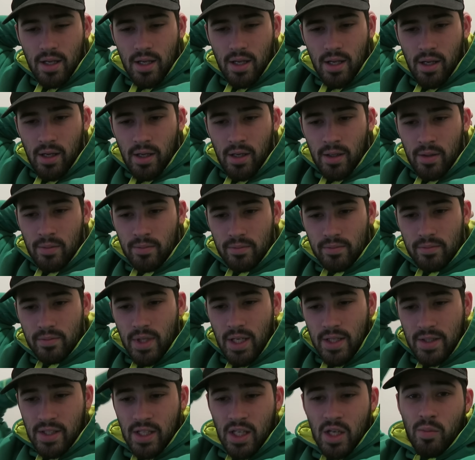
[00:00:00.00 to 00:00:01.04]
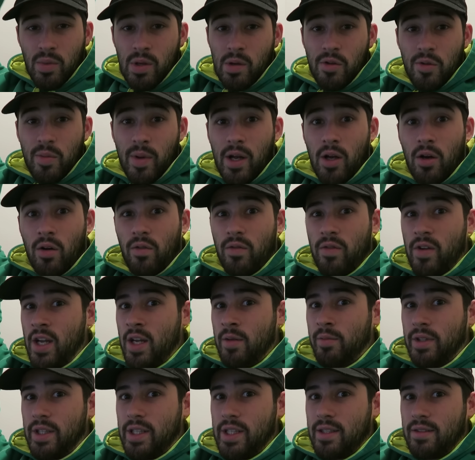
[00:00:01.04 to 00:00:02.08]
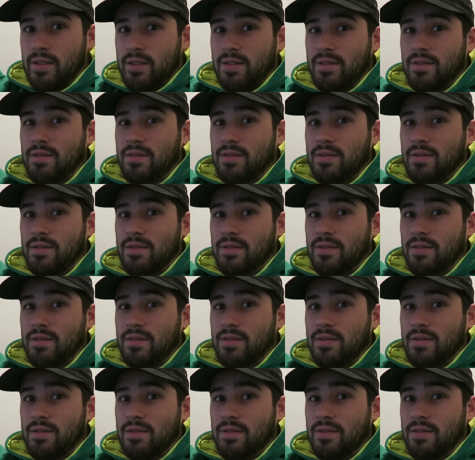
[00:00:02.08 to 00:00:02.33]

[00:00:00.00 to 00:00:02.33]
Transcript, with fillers: Um, it's gonna be with my whole family.